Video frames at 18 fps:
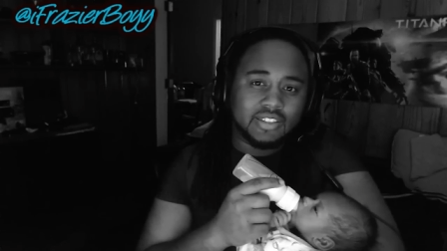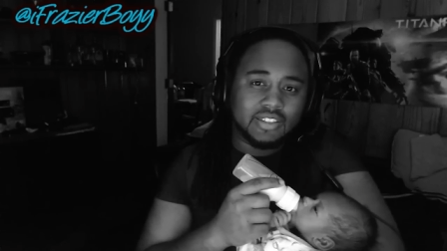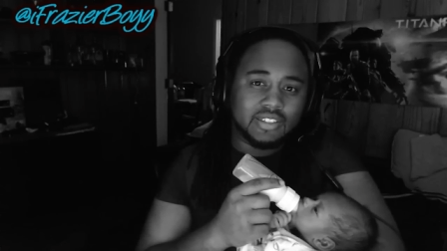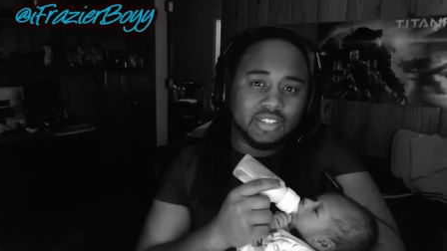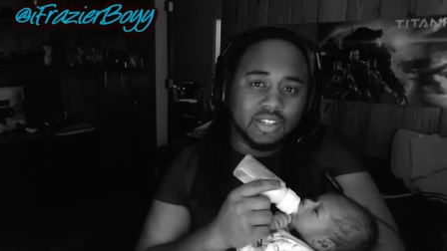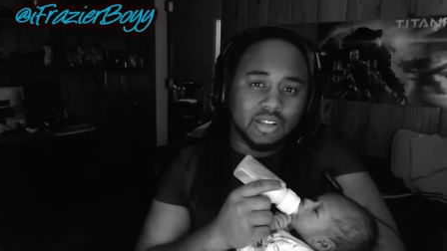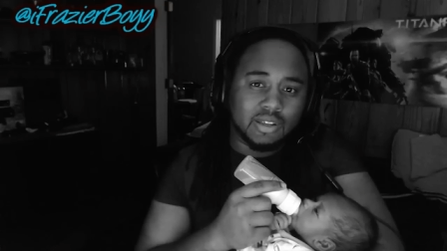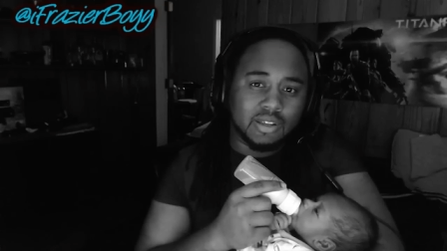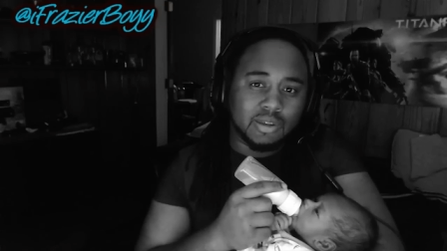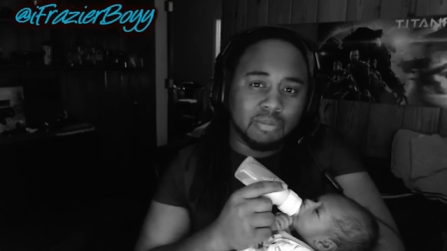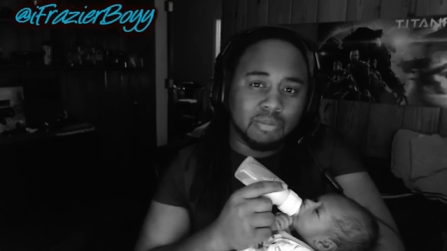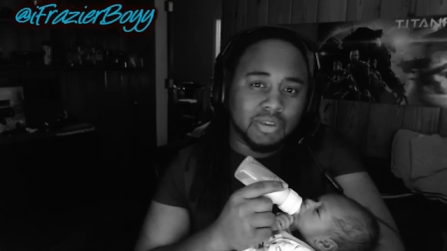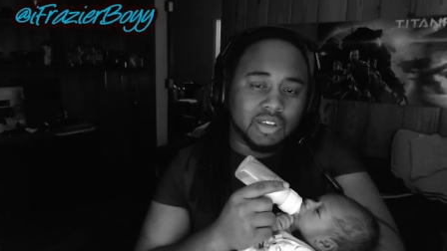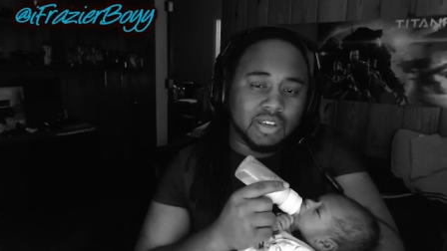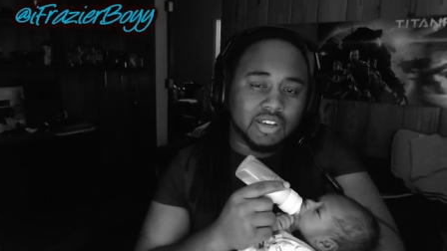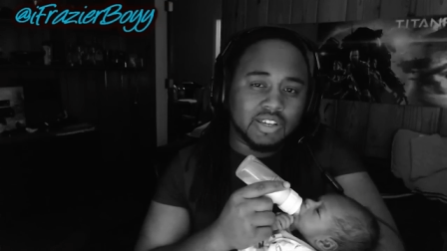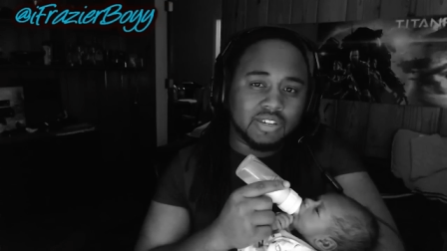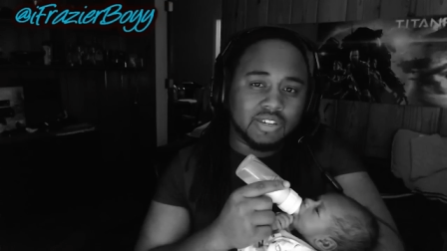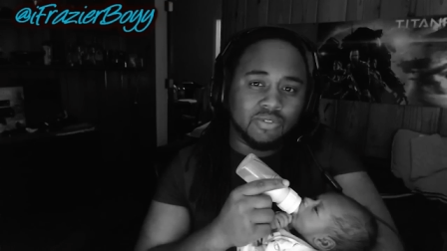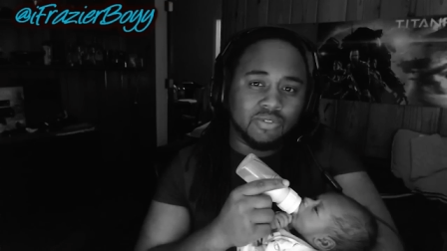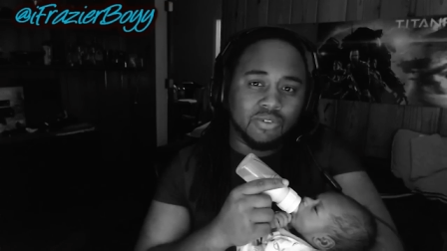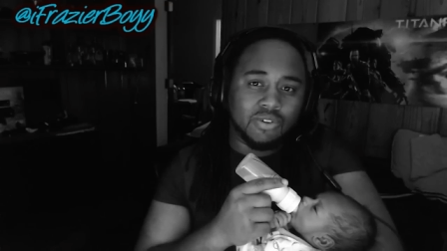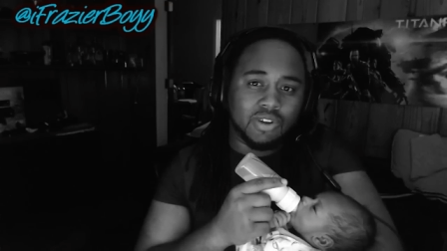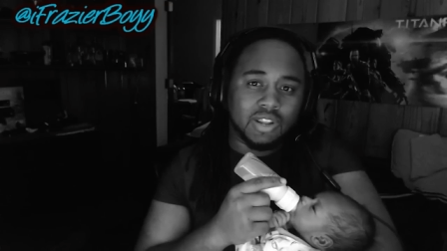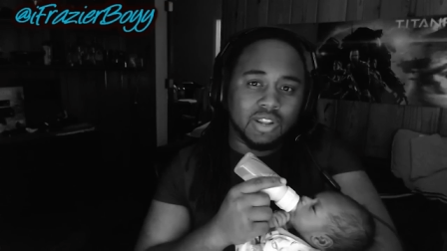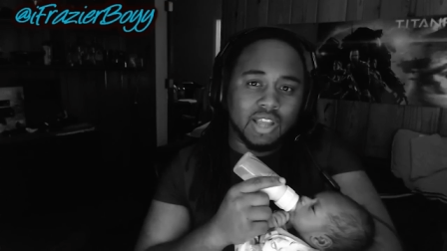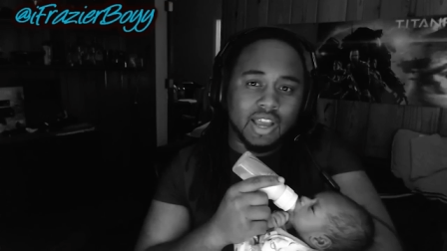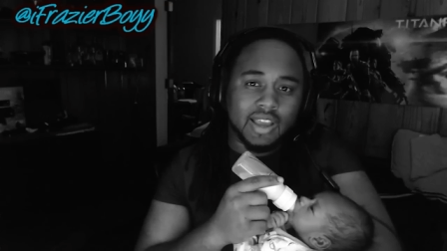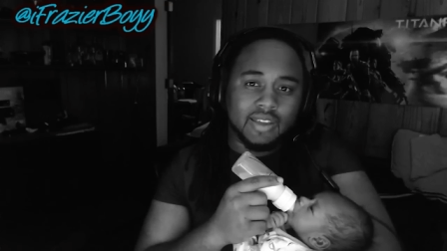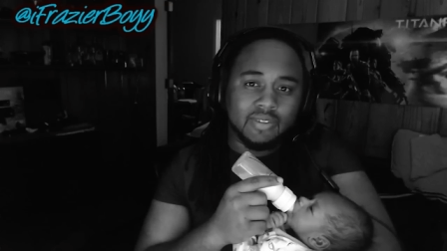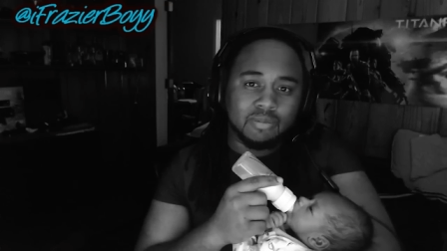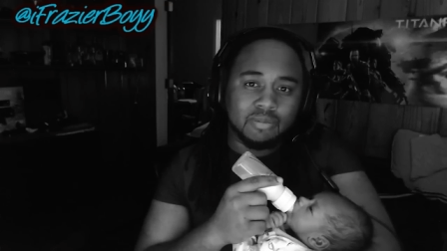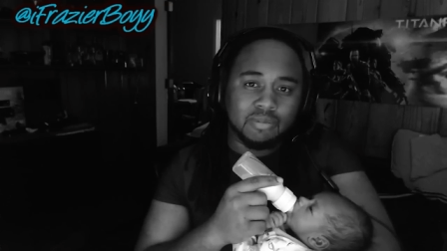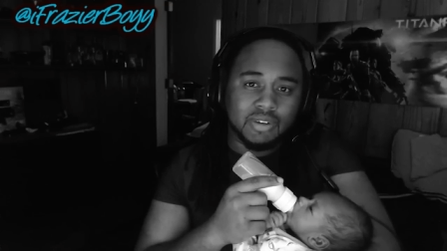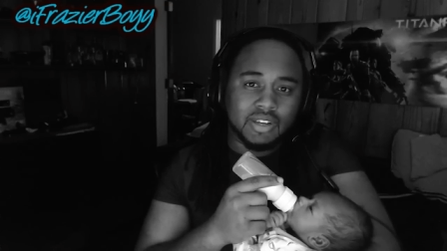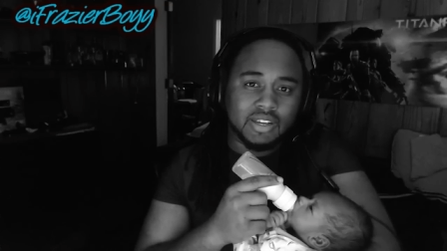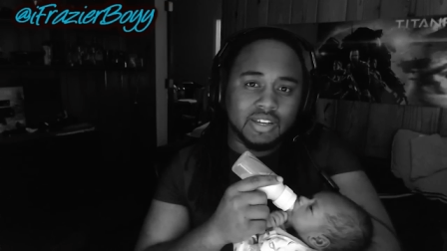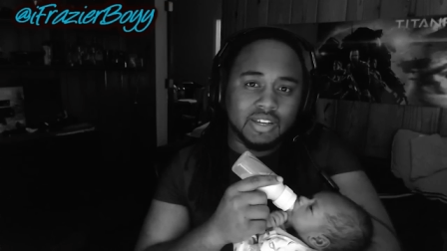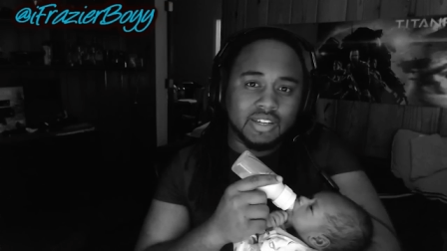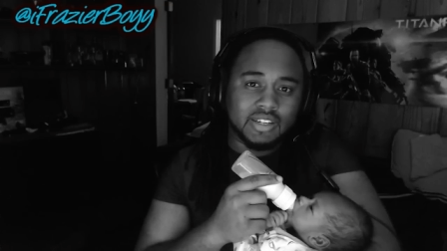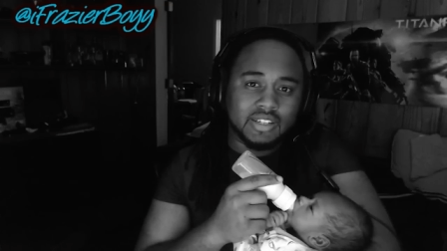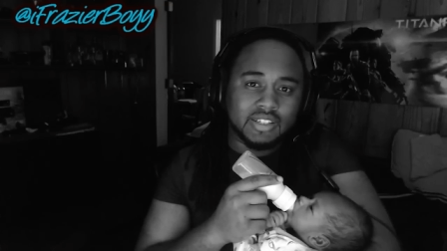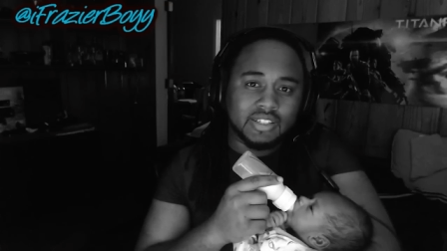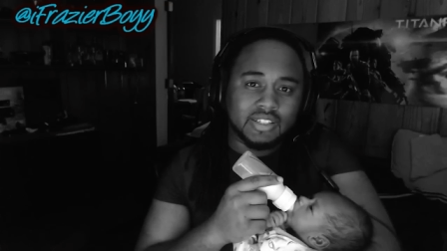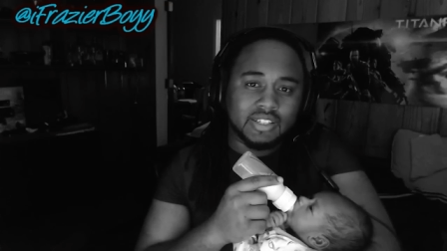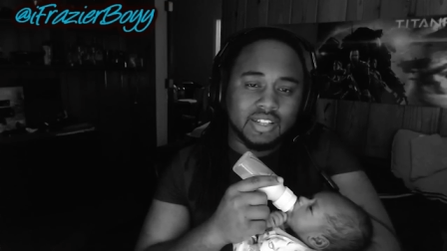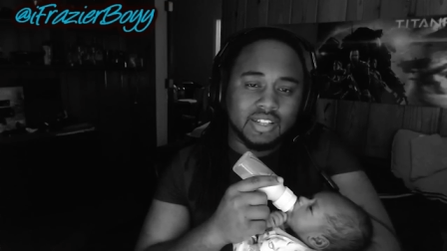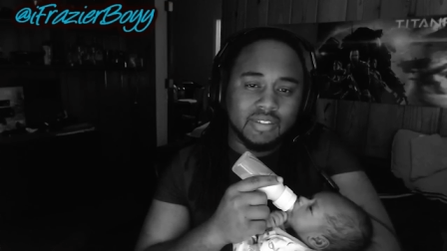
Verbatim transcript: to the PS4 life because